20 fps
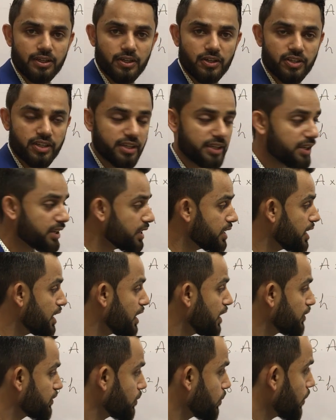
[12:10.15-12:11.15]
Okay,
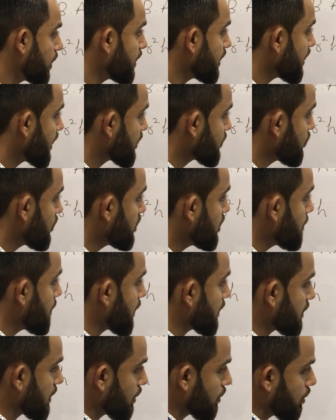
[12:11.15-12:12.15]
so what actually the
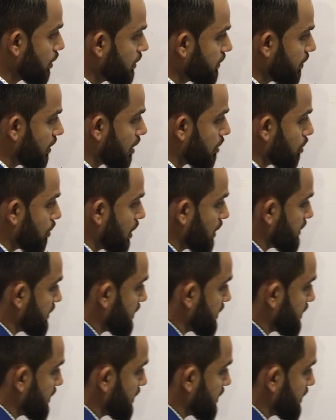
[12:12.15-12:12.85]
Pythagoras formula